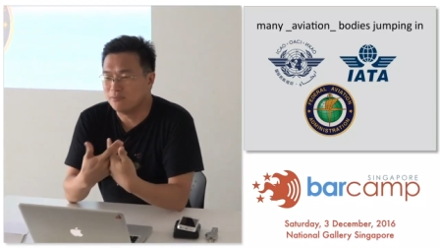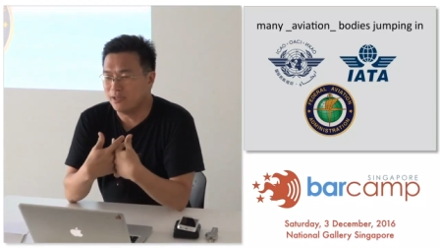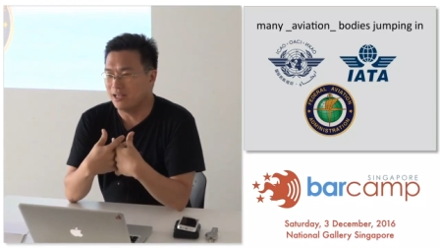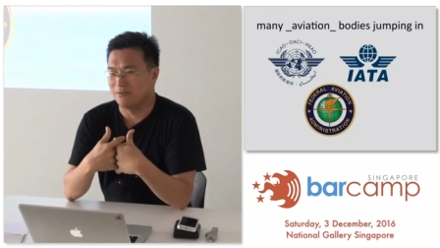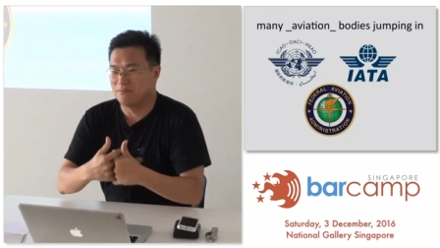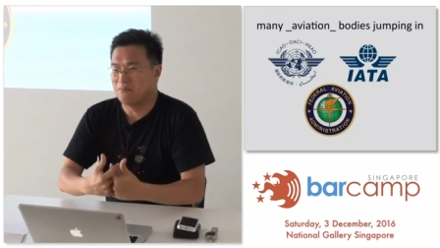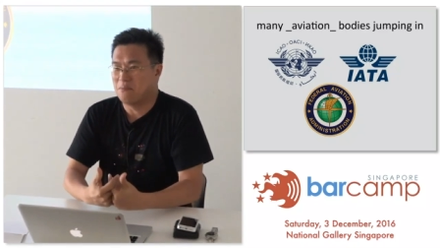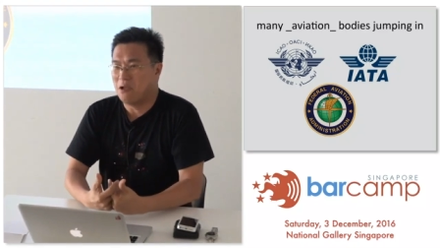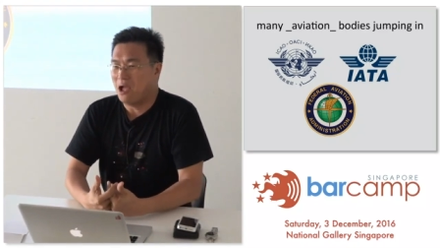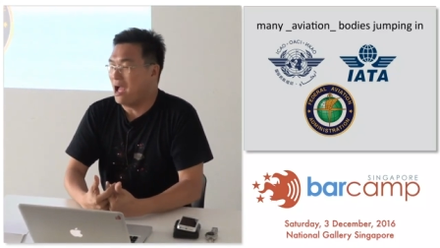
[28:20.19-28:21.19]
And we're like,
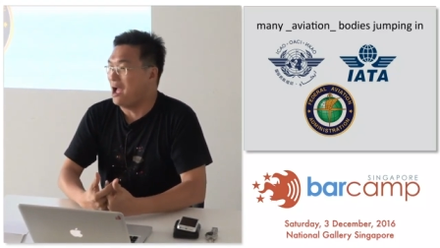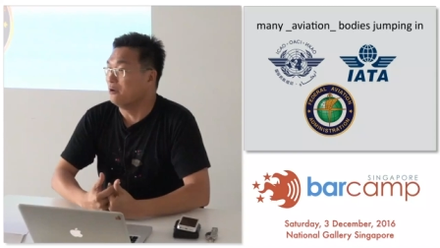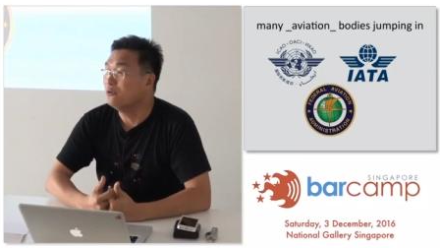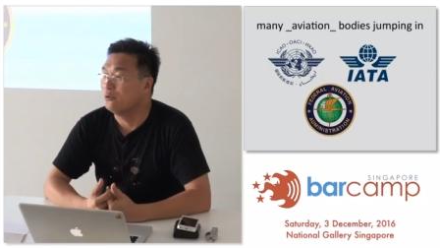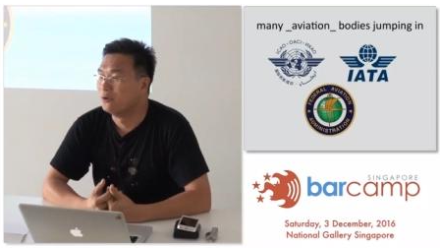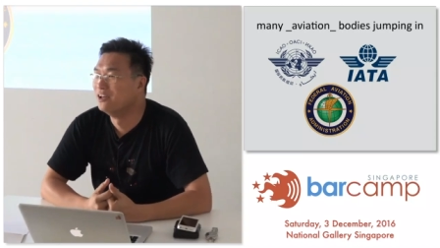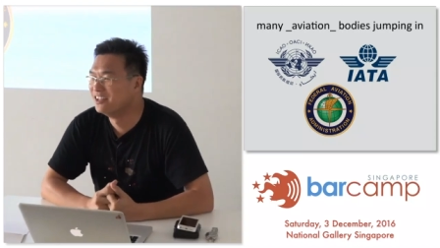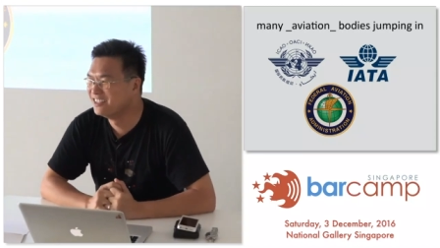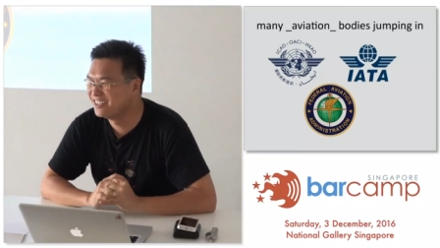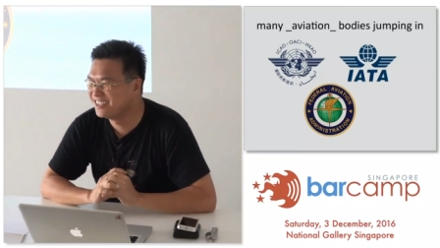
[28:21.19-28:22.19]
hmm, I
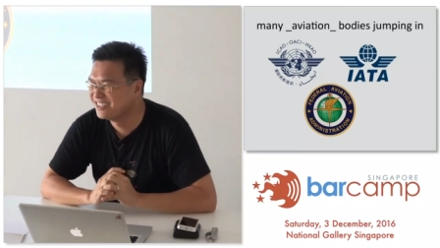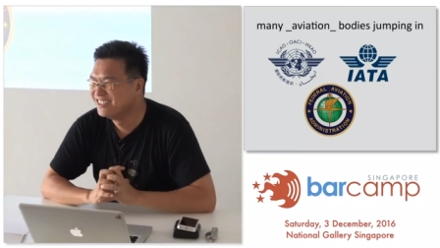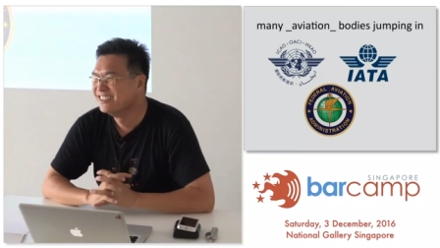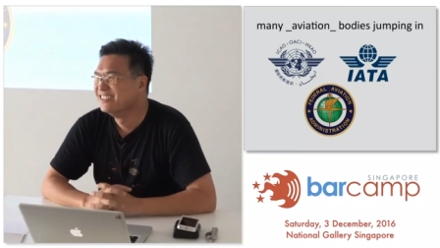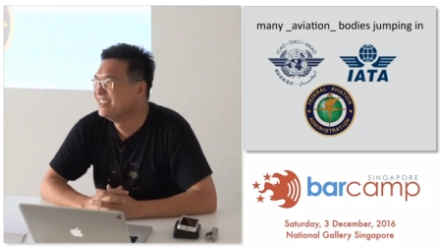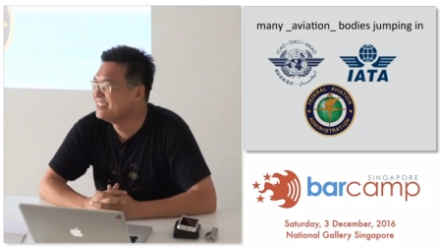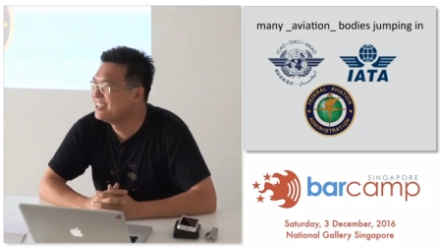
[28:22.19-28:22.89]
don't know.